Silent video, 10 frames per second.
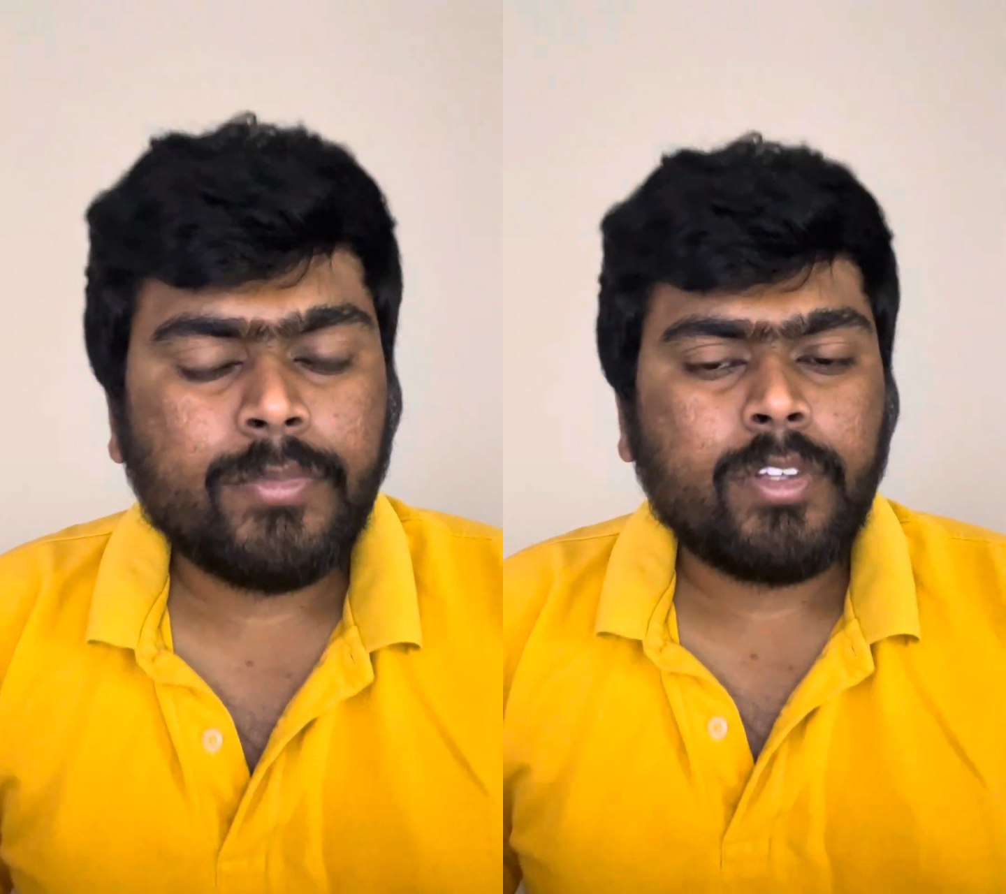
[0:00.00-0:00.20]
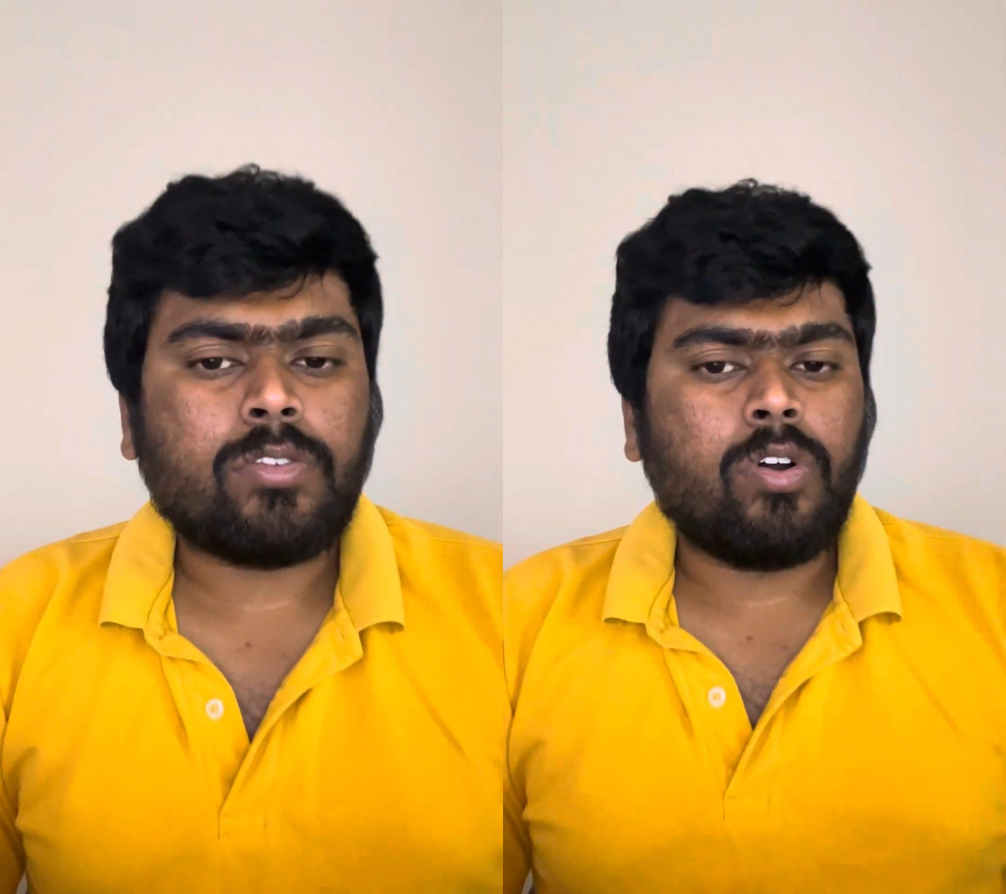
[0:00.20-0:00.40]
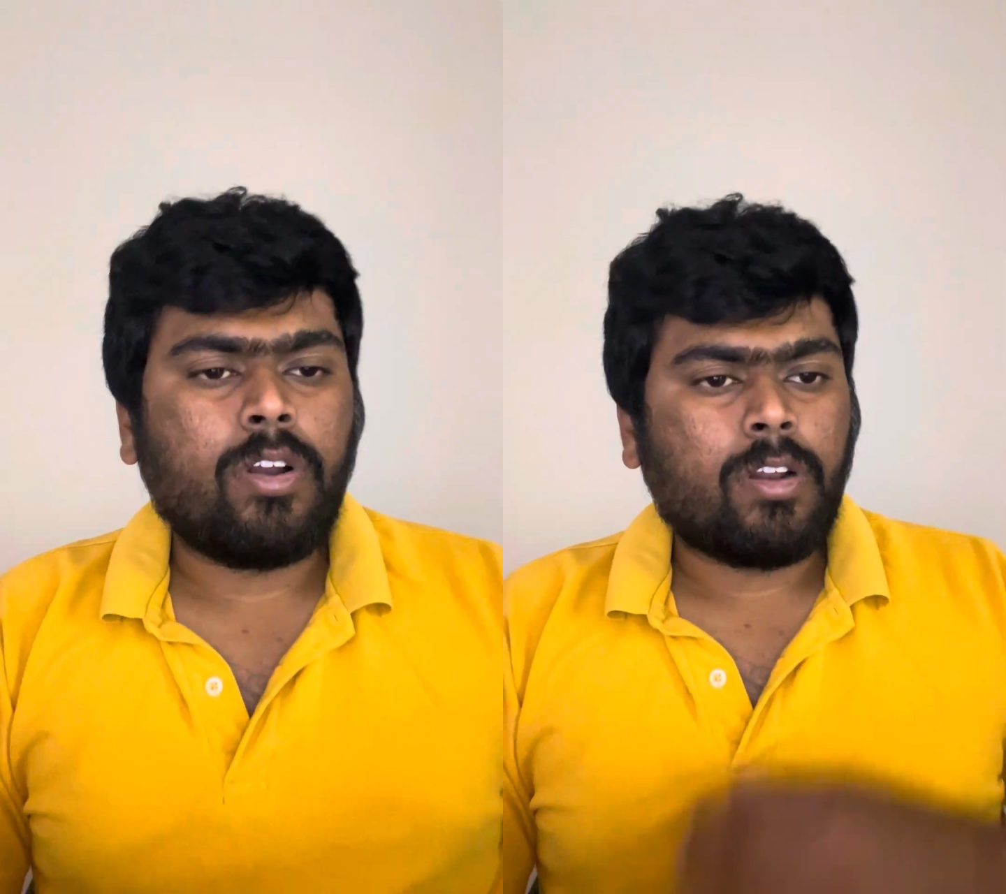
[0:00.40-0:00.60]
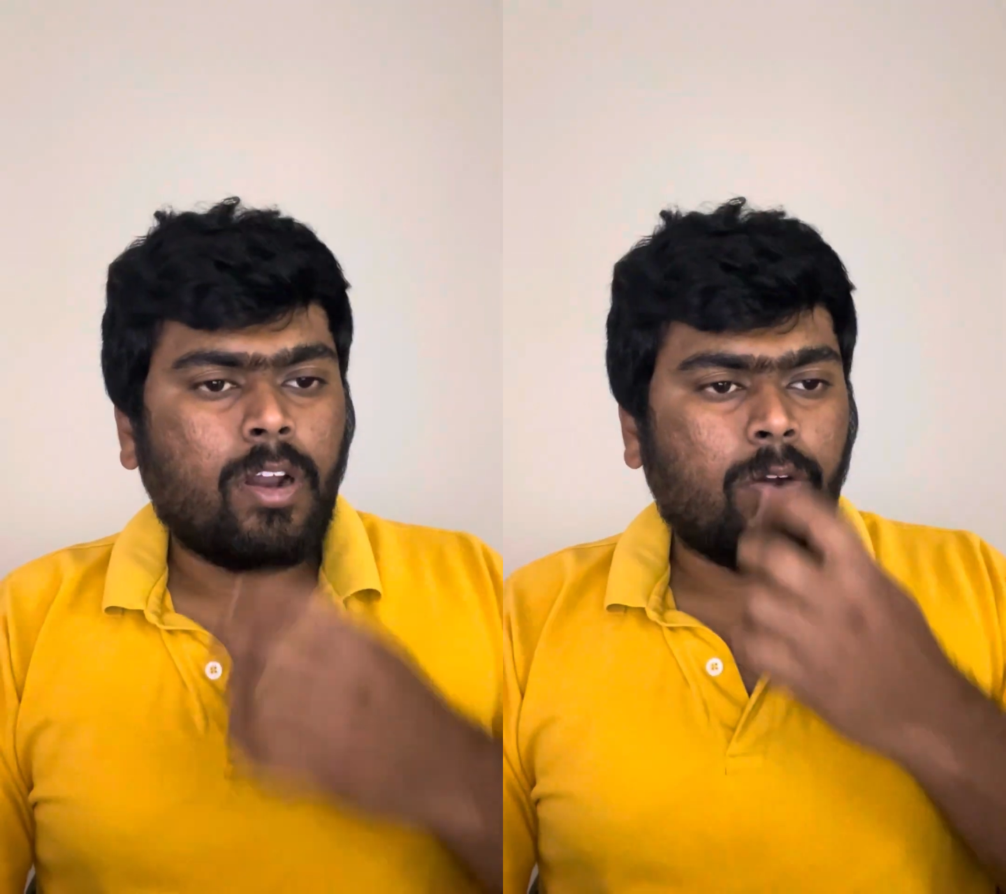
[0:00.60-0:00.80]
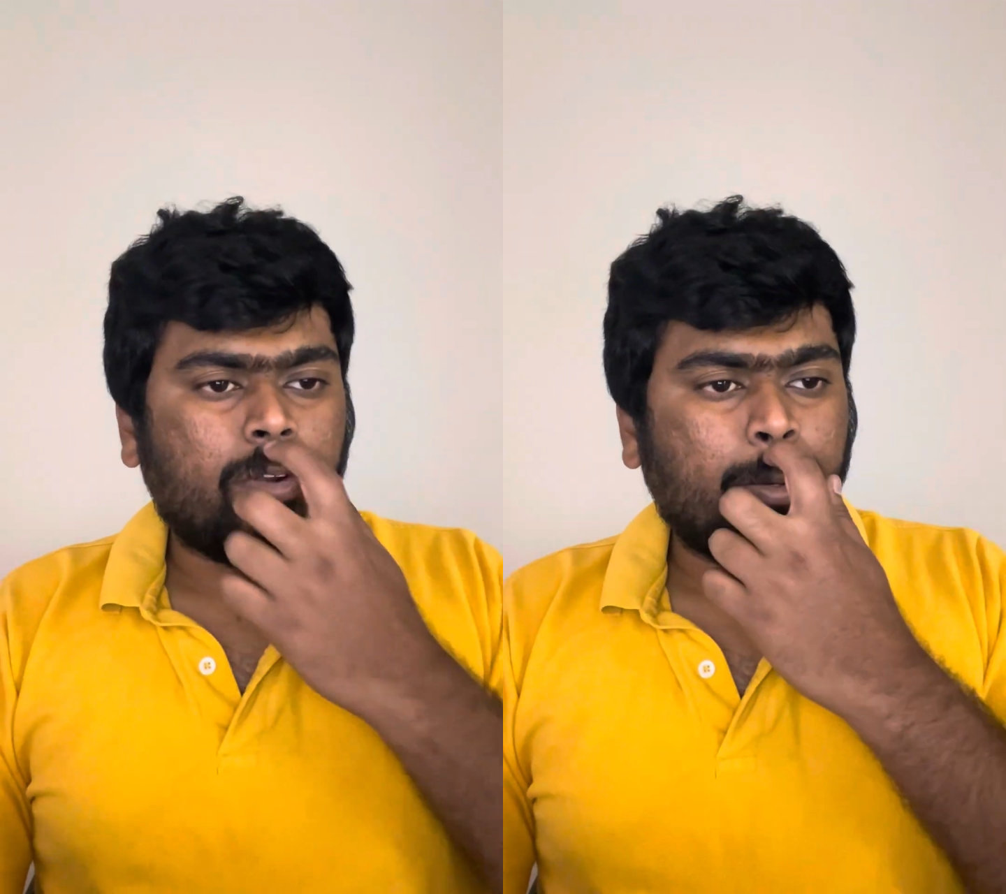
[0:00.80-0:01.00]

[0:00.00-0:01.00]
It's called a cloud